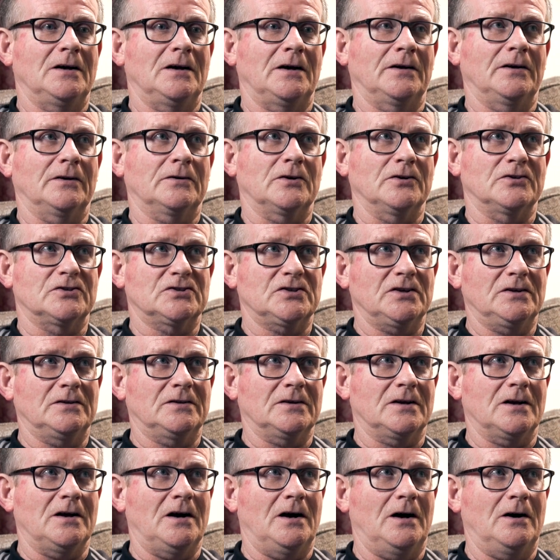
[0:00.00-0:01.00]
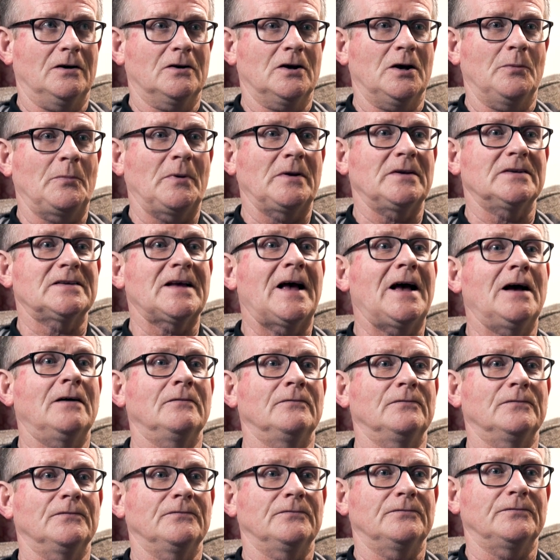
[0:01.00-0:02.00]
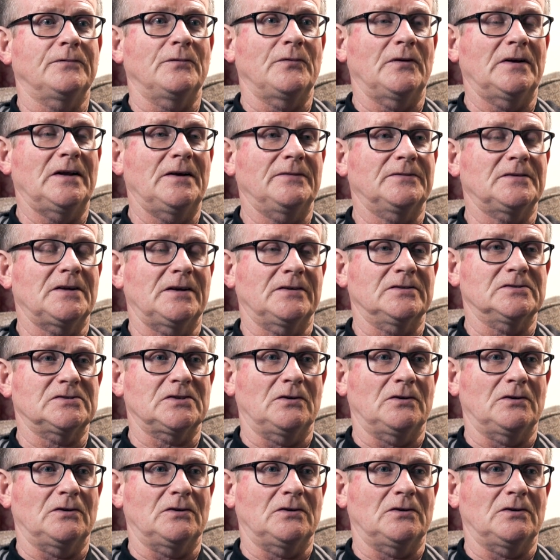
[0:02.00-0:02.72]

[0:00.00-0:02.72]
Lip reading: And I could see the car coming down from the left-hand